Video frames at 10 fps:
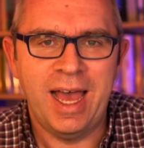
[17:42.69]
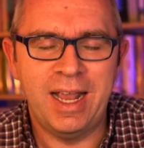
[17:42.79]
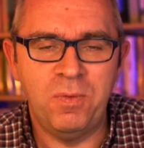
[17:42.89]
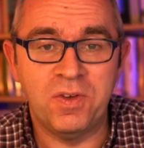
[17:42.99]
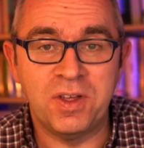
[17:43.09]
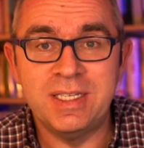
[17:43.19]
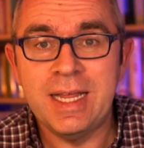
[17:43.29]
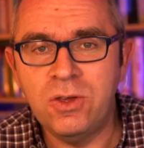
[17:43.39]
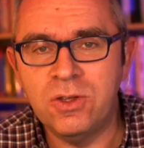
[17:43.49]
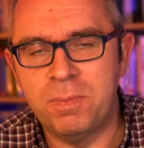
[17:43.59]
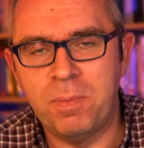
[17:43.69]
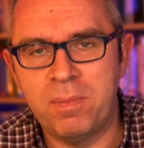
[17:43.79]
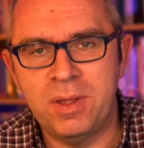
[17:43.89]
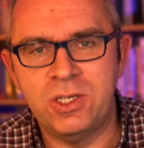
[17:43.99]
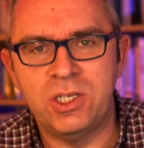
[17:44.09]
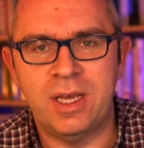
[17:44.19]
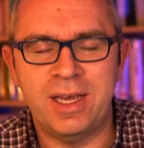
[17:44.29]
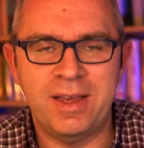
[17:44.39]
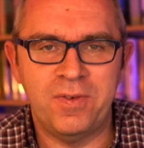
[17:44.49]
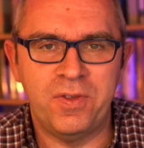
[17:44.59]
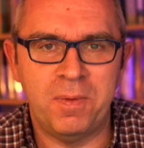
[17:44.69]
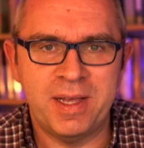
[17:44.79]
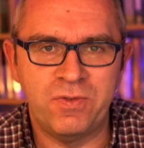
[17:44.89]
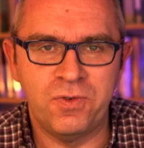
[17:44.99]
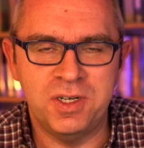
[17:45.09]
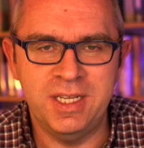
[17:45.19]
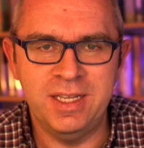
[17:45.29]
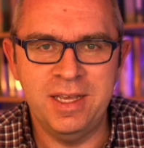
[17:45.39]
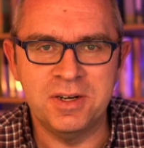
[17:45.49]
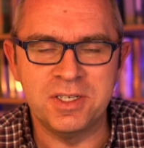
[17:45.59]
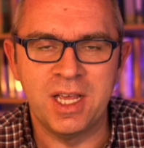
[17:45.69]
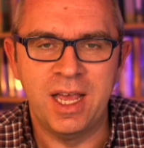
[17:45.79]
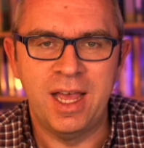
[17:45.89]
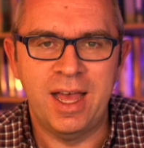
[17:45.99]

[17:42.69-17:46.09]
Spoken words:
and we've continued to publish for the past 14 years